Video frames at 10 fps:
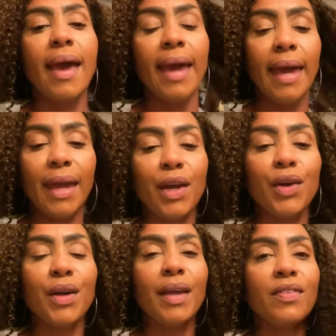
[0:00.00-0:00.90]

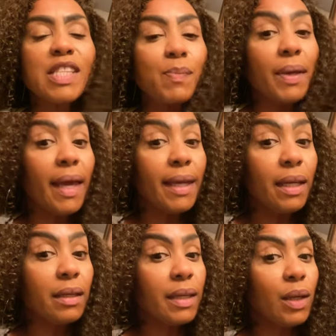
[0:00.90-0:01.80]
hair and the spaghetti
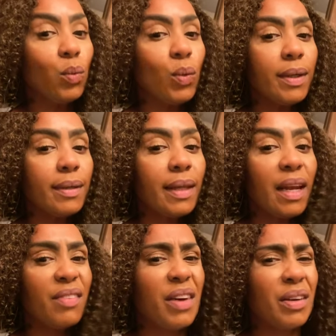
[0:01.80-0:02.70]
looking one that I
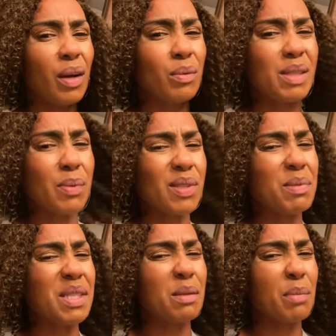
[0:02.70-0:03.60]
found out was supposed to be
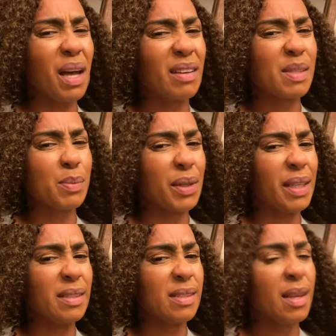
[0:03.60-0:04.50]
some box
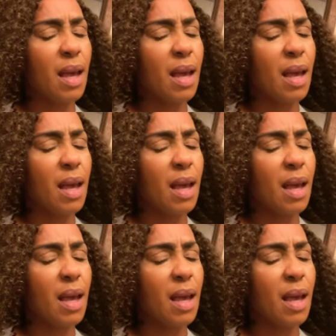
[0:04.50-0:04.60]
braids.